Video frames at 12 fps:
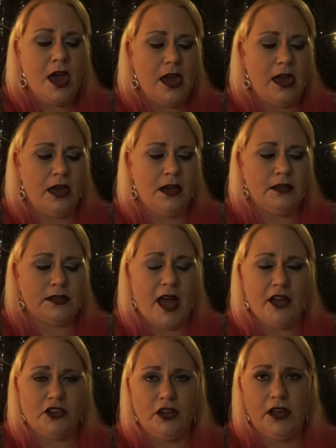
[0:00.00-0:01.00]
is
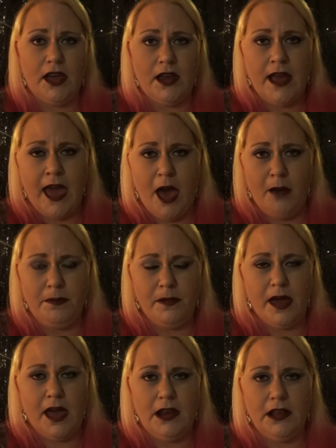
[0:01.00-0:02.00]
actually an app
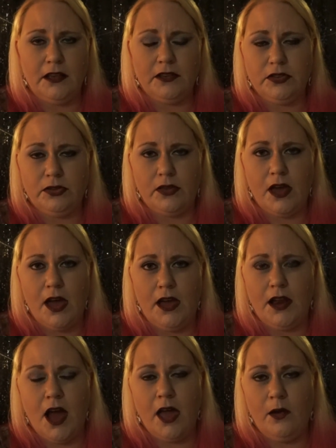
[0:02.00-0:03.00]
and is
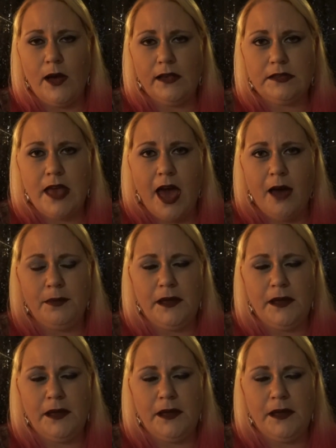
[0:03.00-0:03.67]
an iOS app.